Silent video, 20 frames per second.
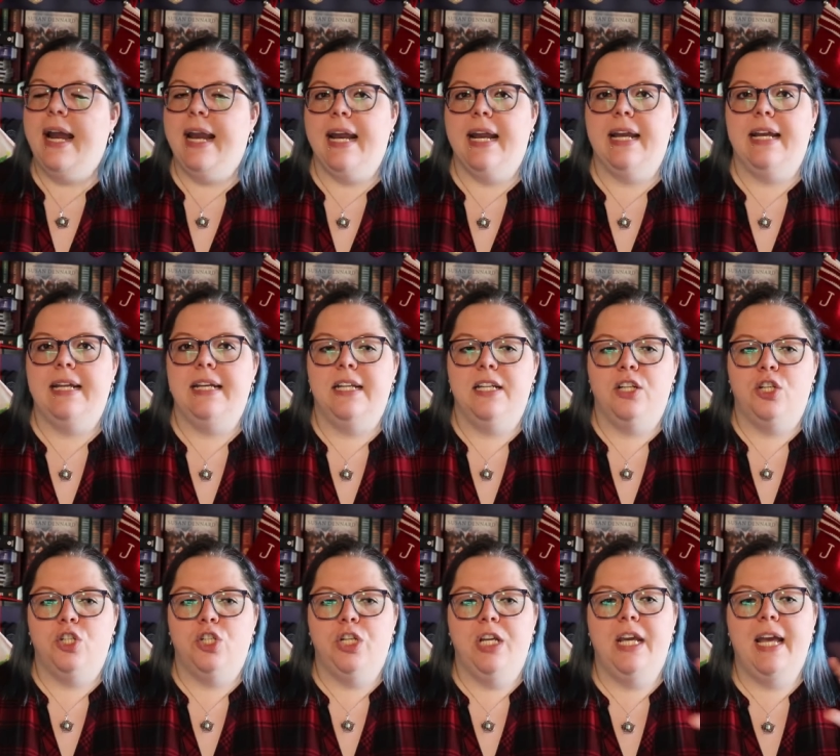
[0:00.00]
And
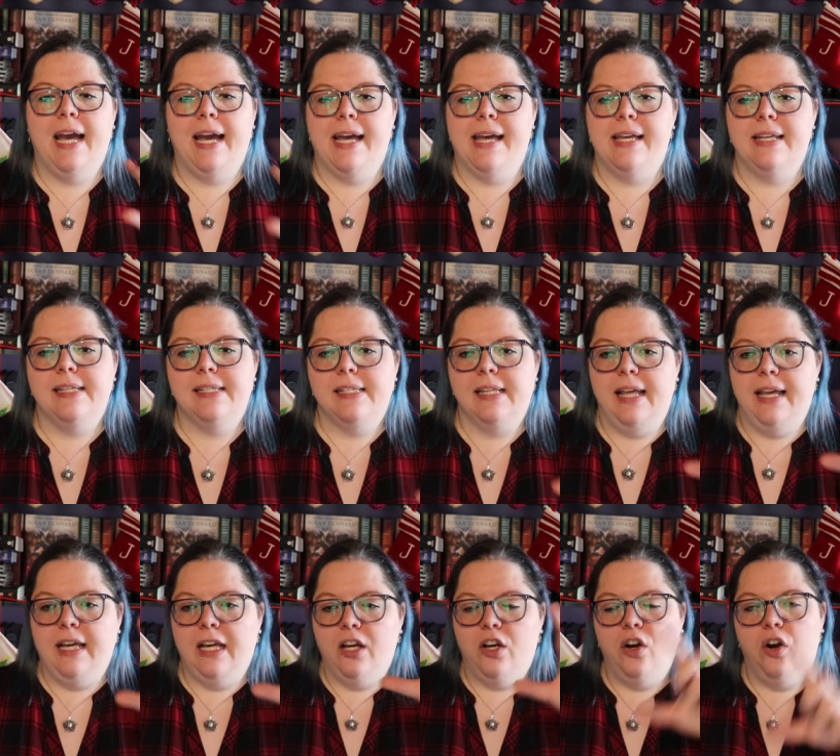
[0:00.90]
she has
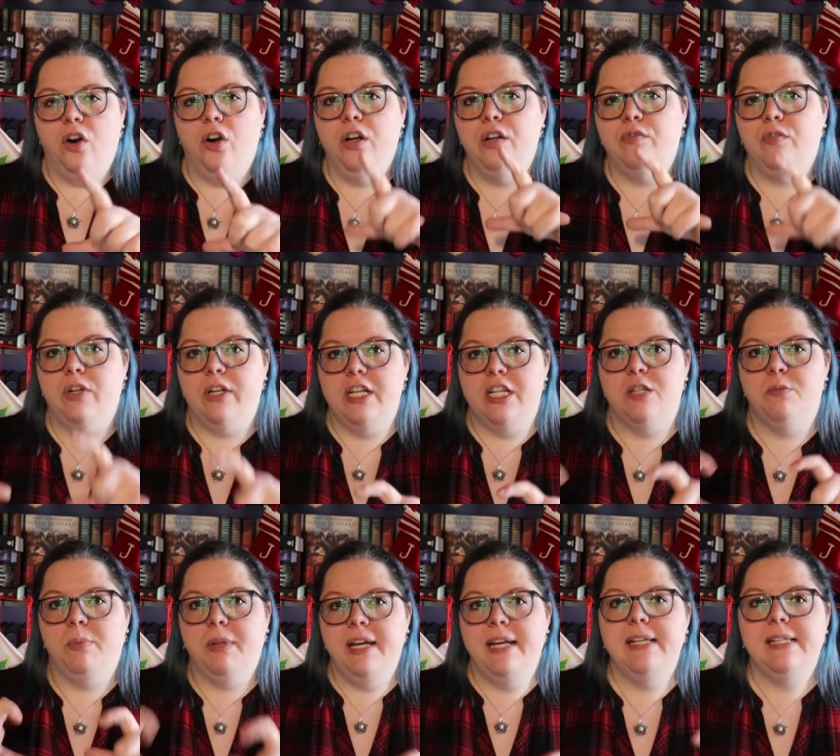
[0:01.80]
like a card for
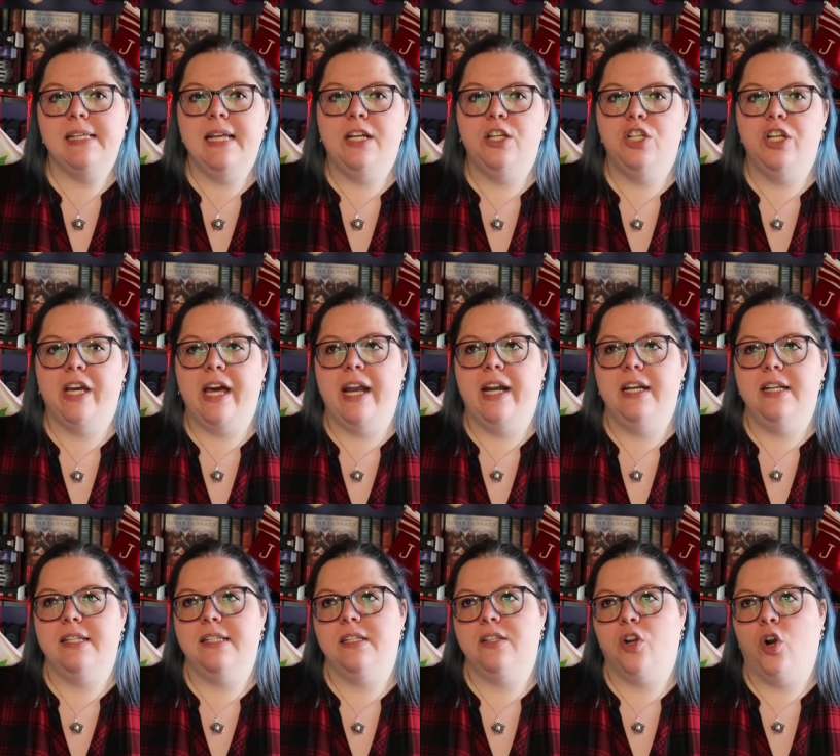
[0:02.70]
each place, and she kind of
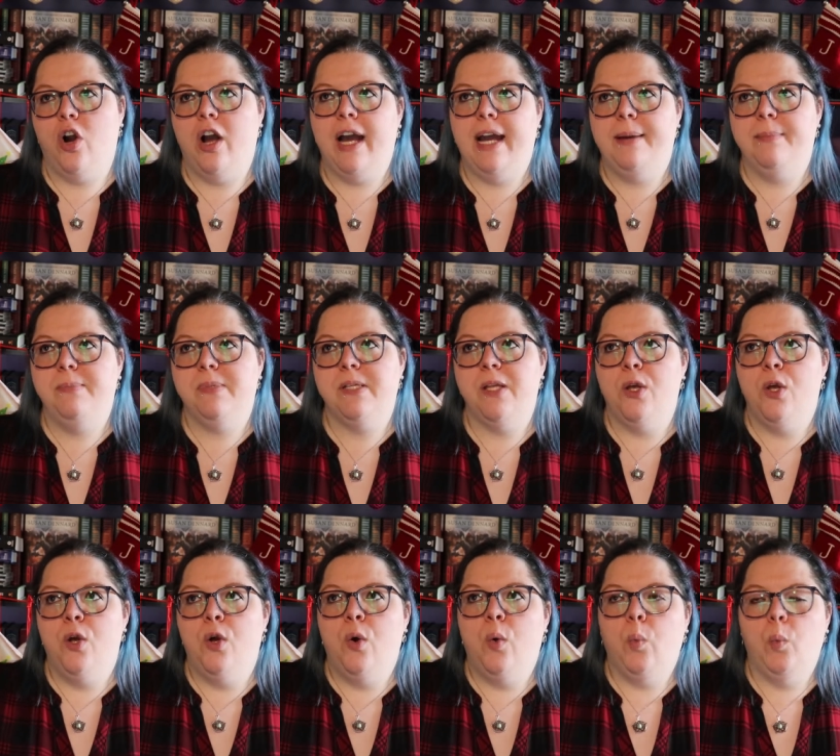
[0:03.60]
describes
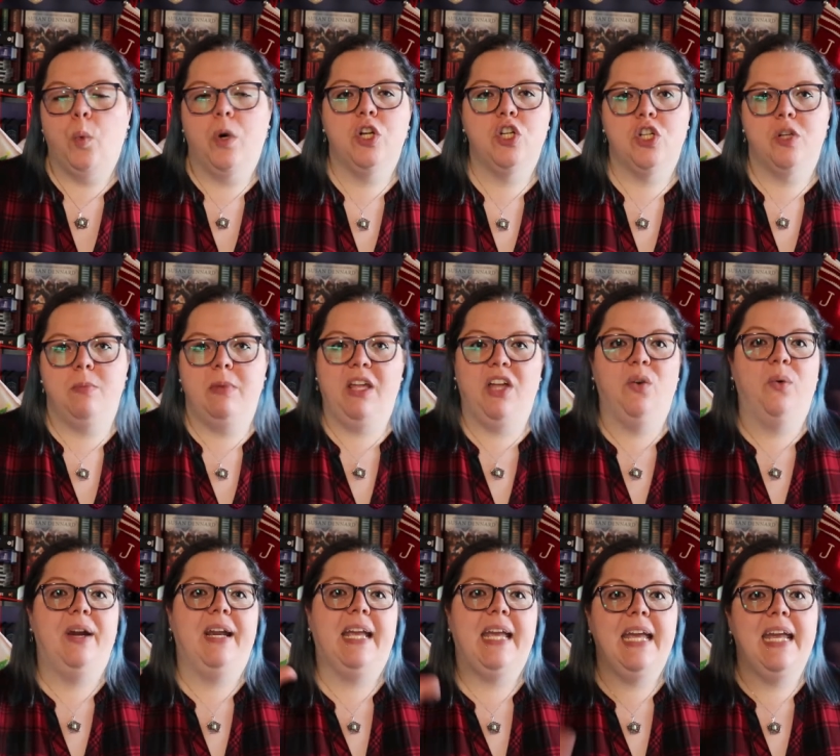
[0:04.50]
what should be
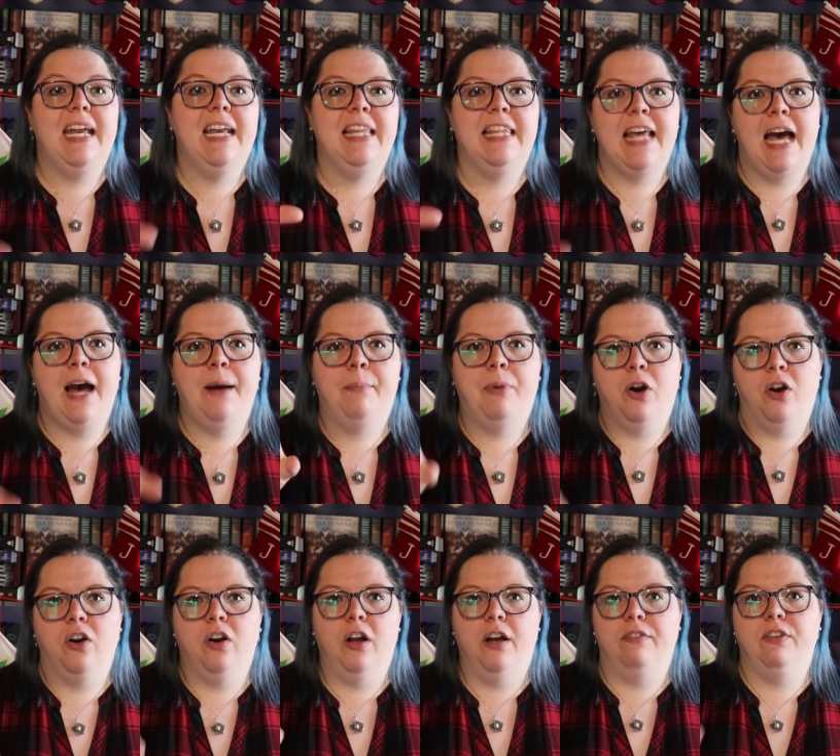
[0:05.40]
going in that
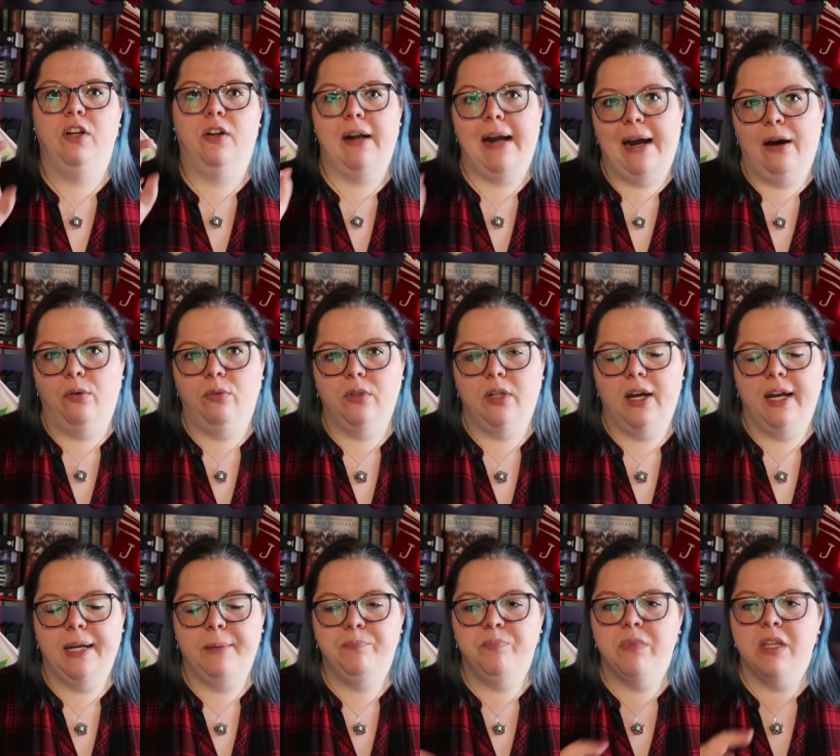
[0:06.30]
part of your
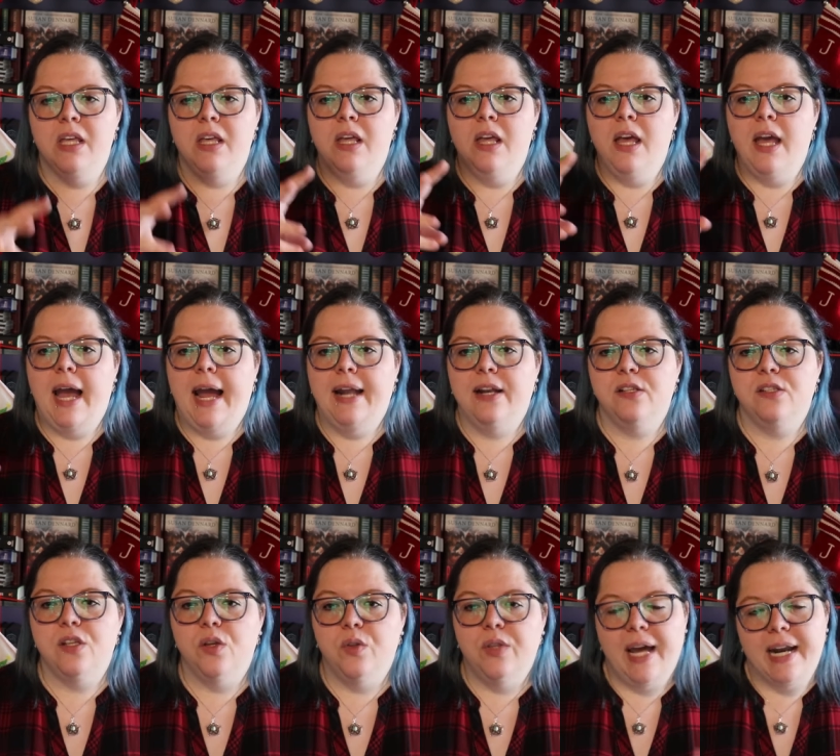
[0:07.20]
outline. And
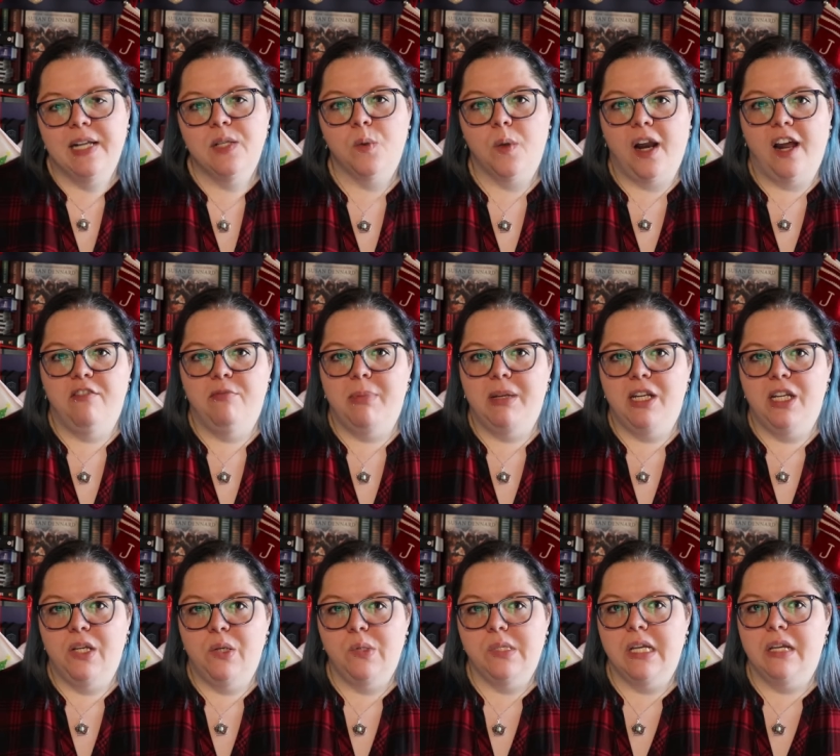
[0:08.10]
so that is what I've been
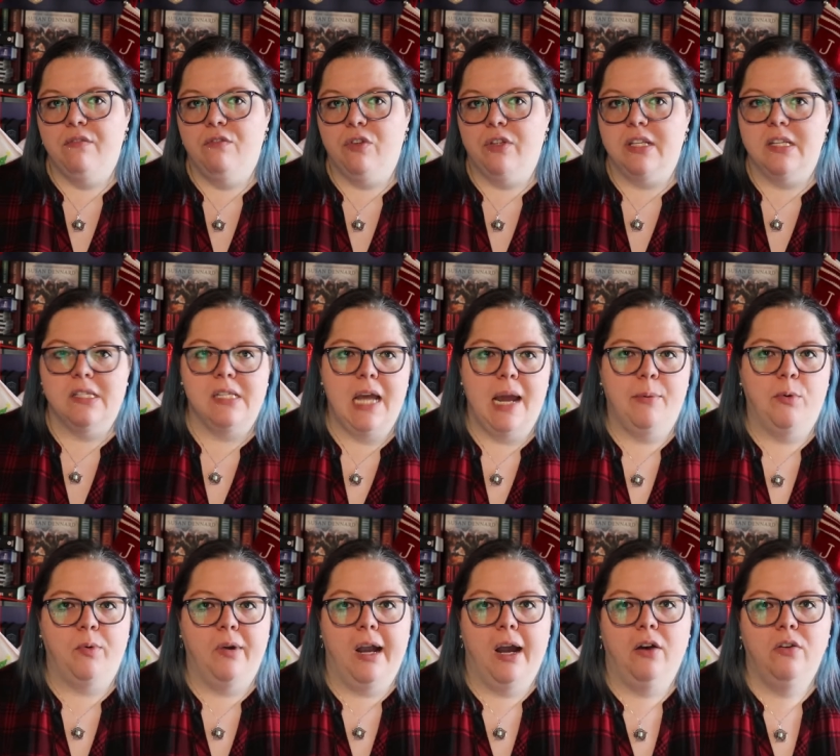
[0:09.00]
using for this
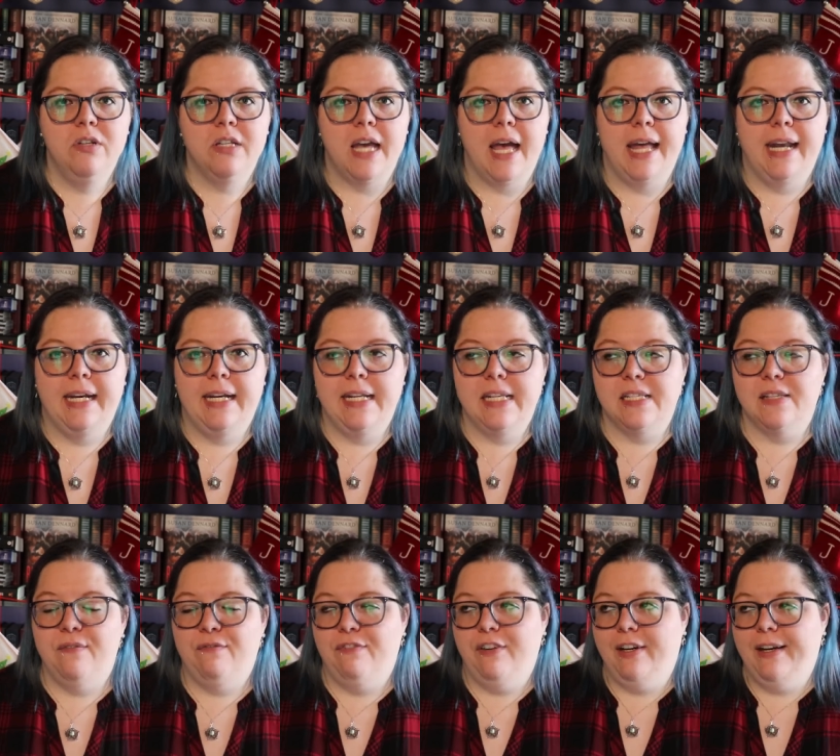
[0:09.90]
time around, and it
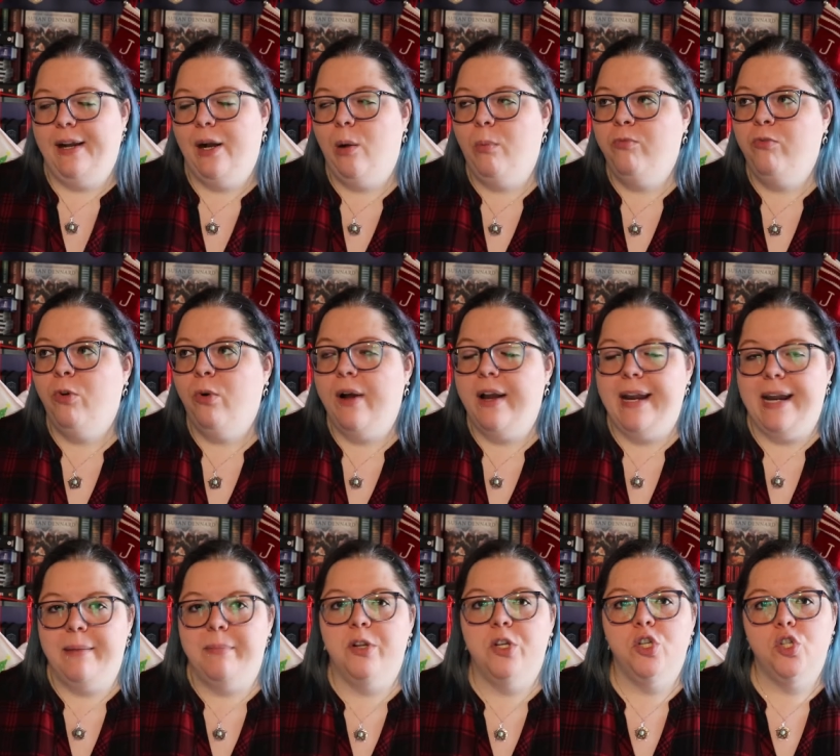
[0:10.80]
is very helpful. I
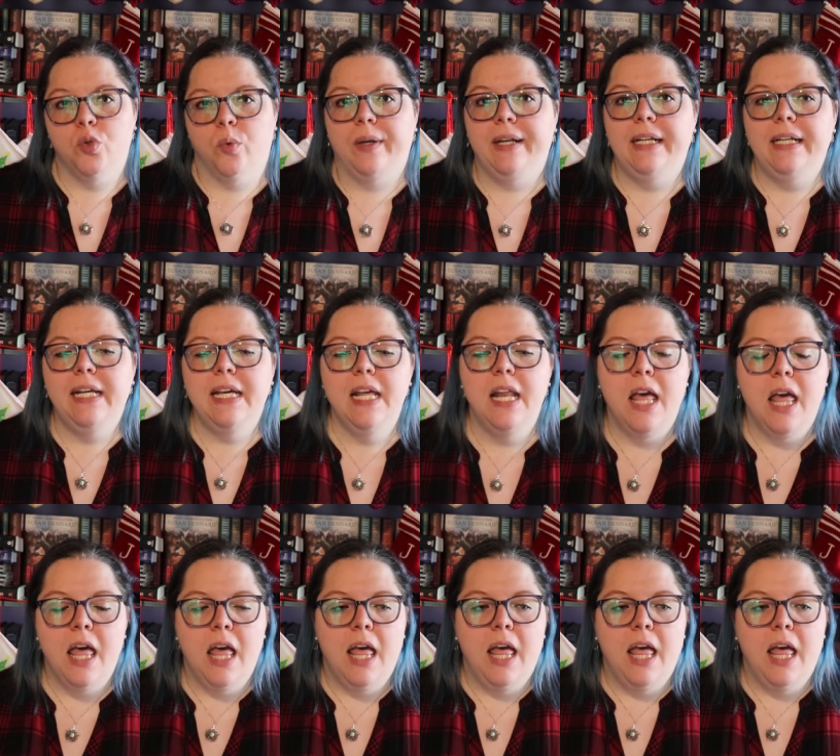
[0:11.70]
am enjoying it.